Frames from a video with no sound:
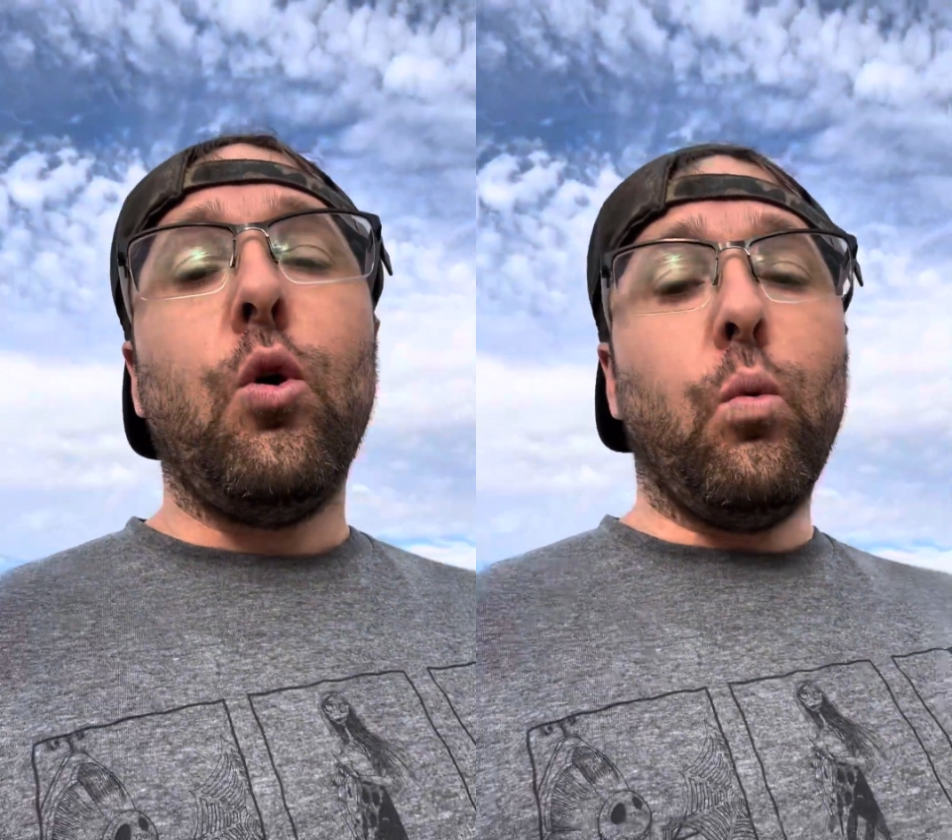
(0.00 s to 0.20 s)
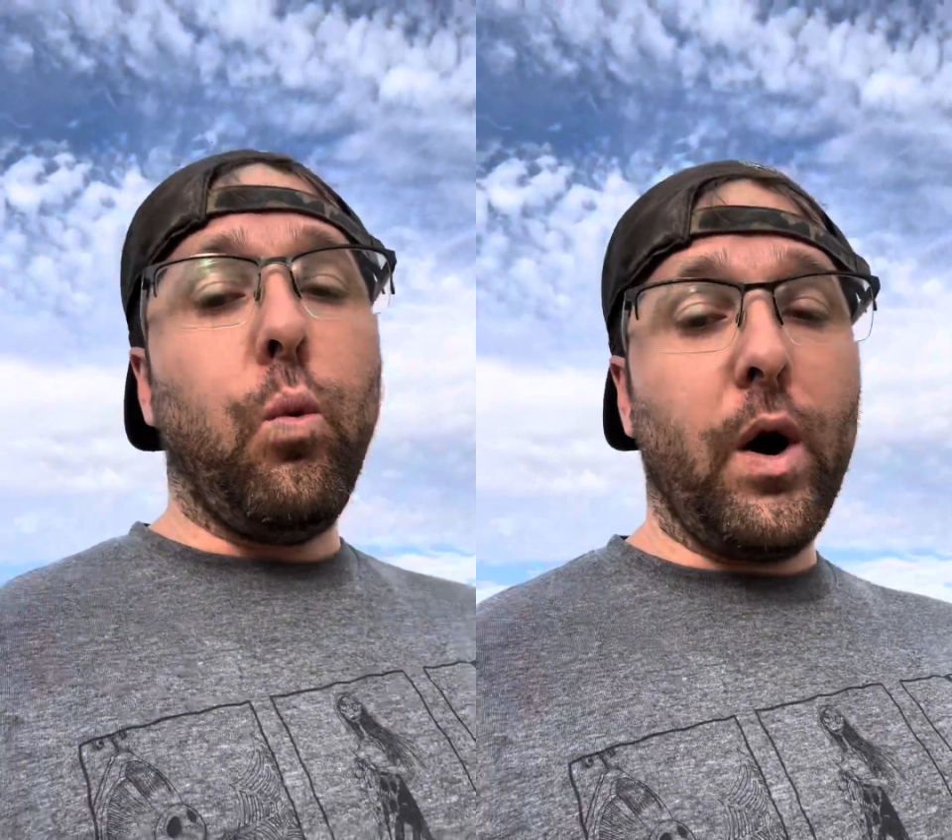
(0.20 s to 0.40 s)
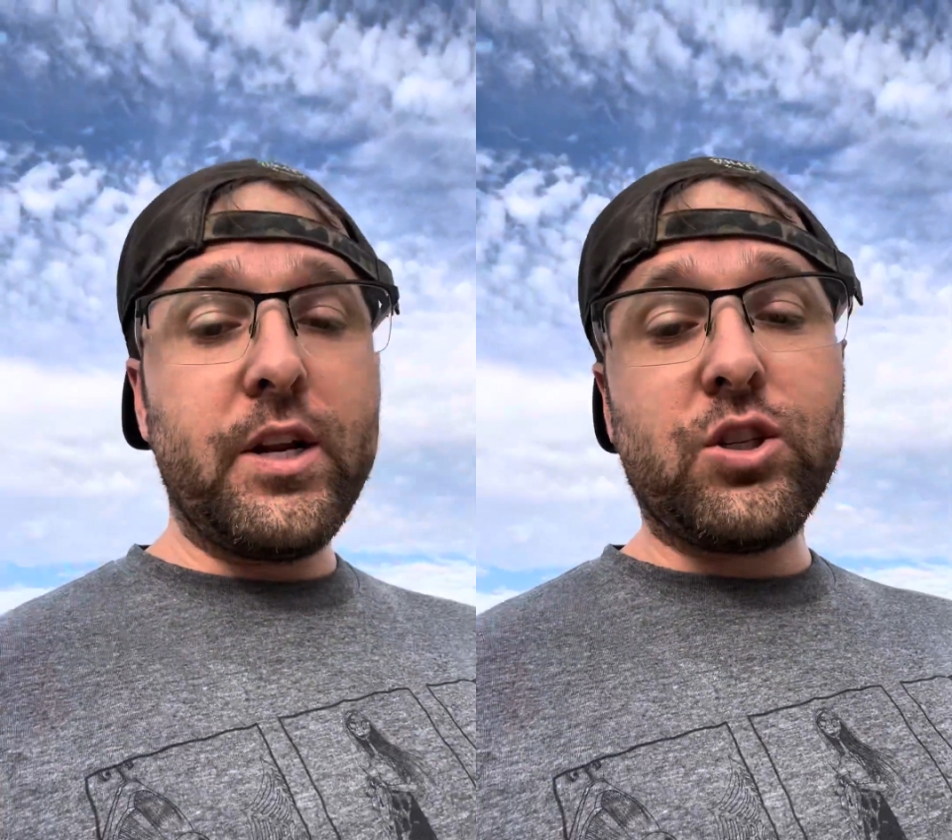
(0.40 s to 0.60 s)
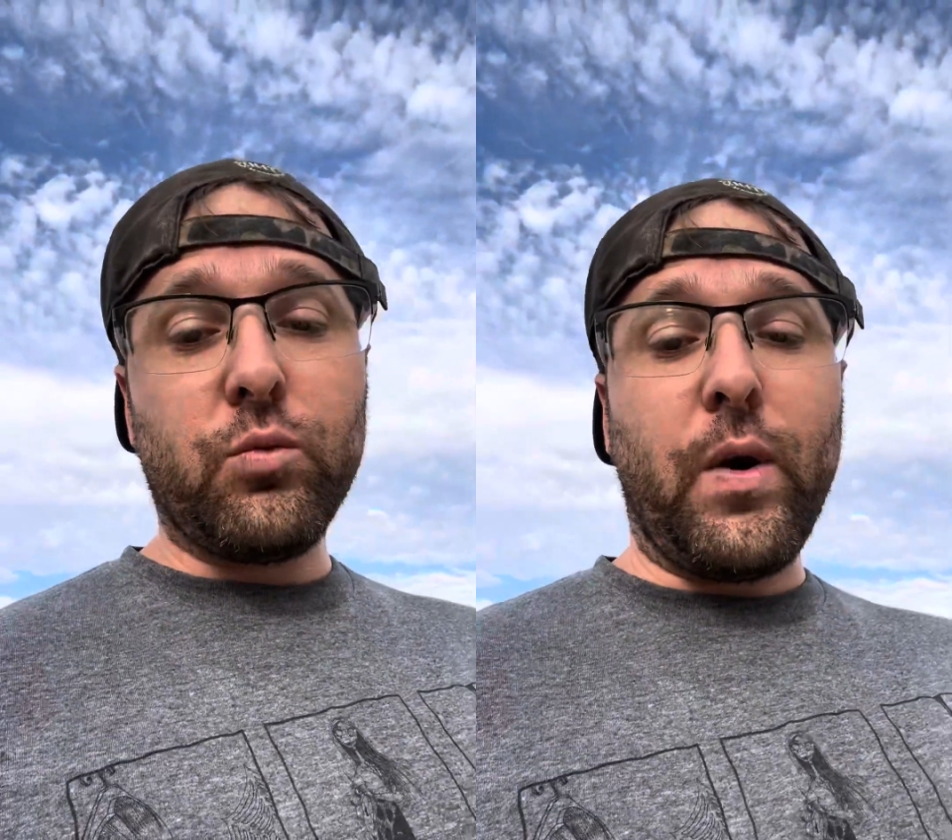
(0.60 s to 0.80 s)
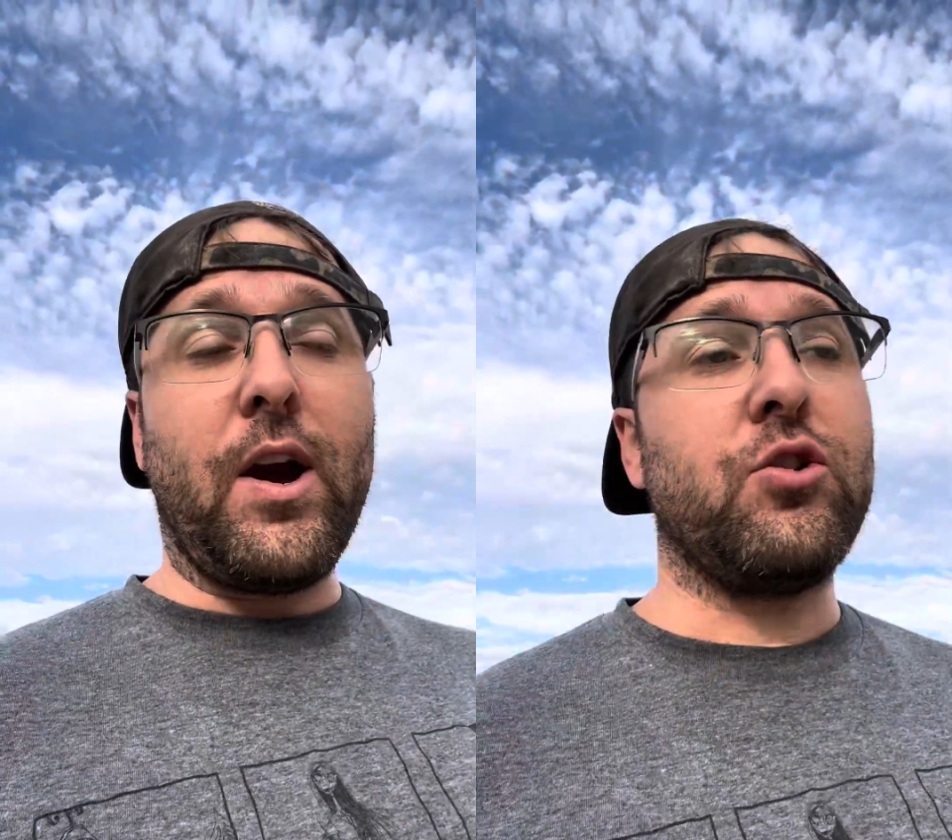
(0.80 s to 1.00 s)
what is
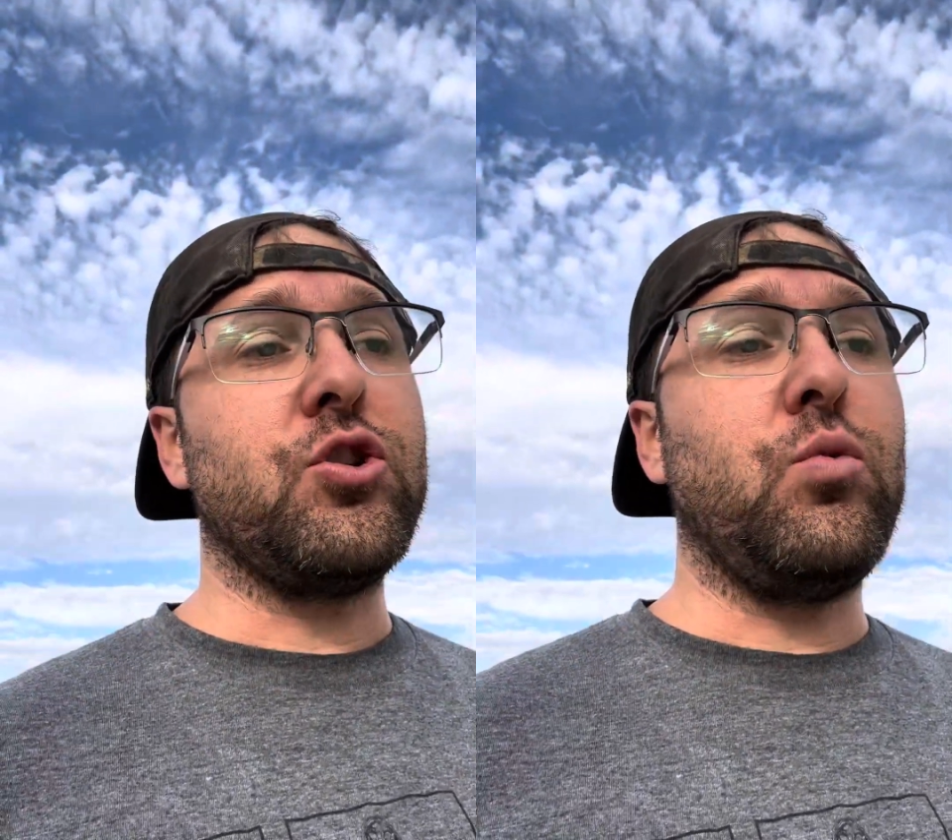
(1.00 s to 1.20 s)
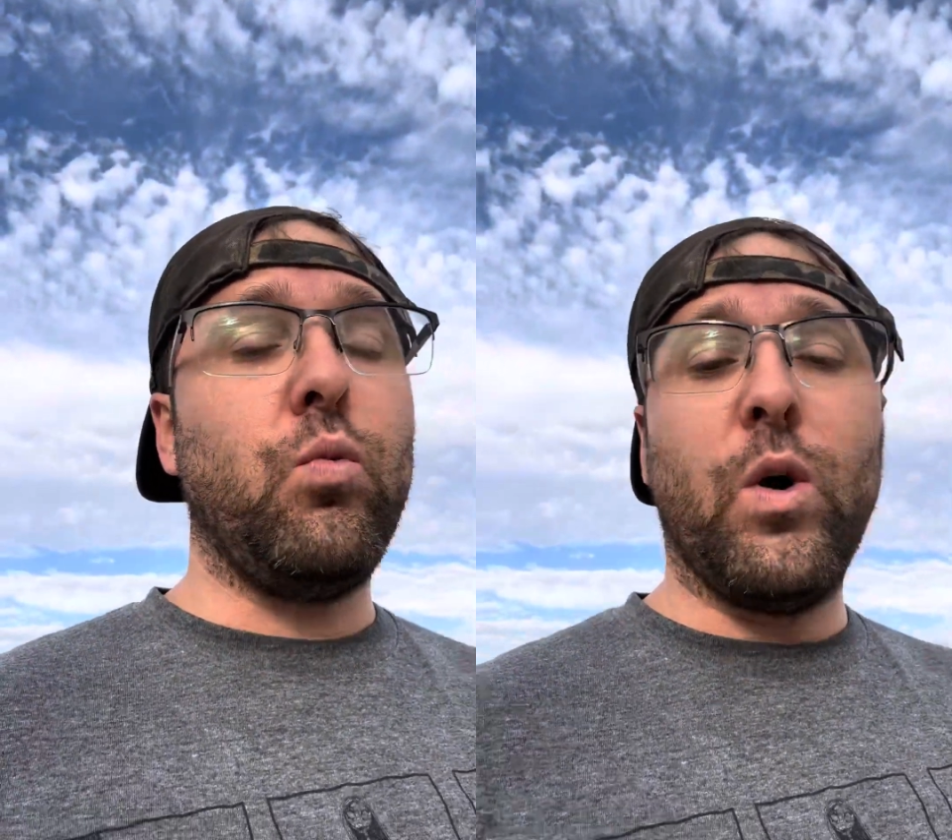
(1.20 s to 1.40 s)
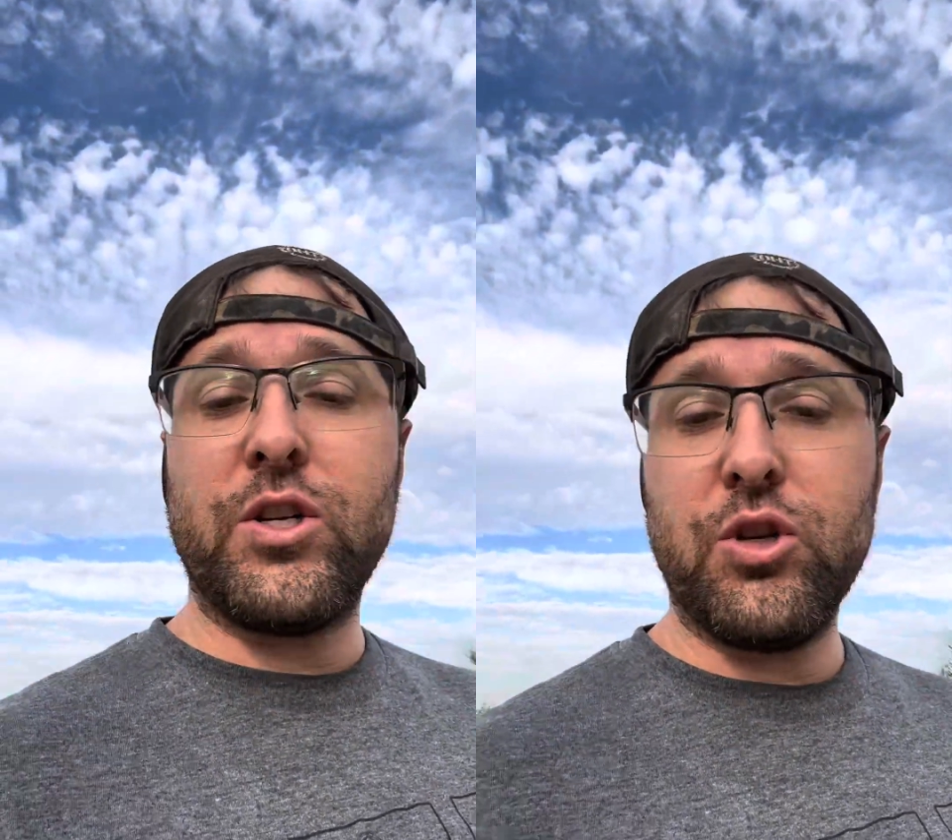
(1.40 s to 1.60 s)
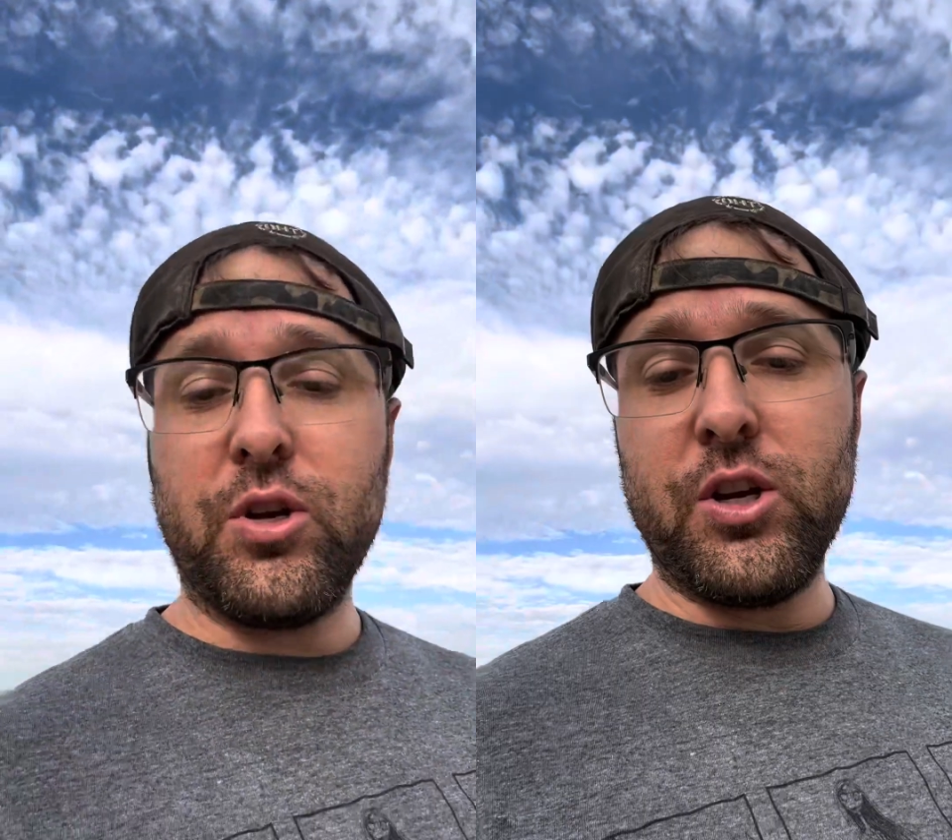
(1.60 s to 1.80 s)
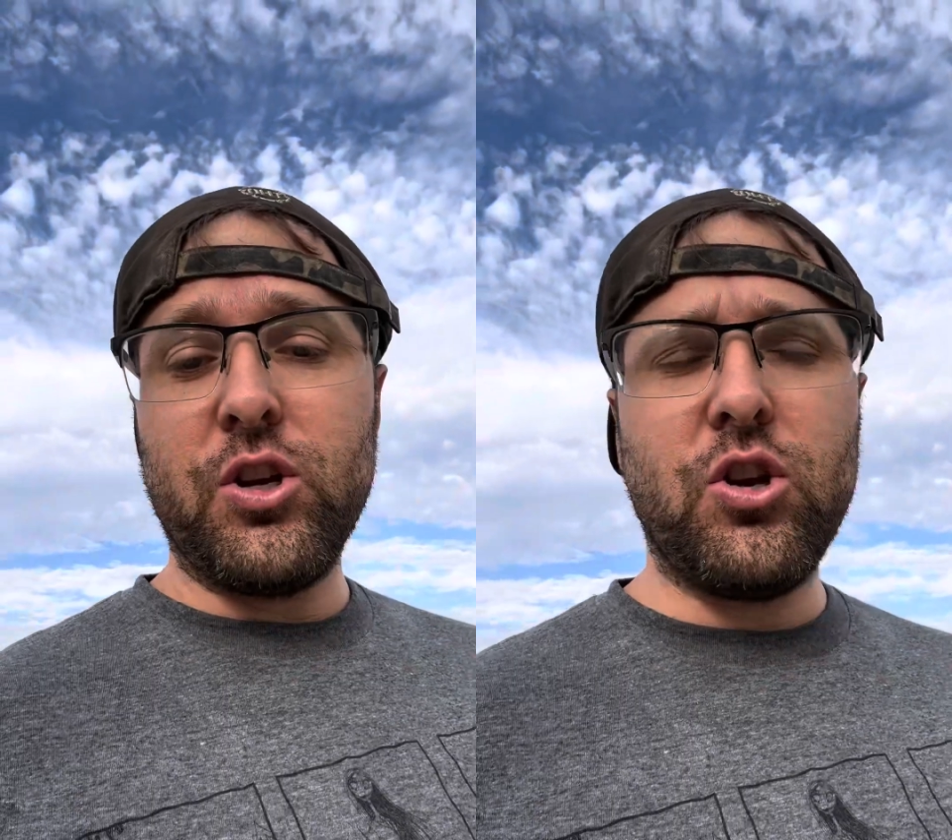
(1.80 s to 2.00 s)
around you, what you can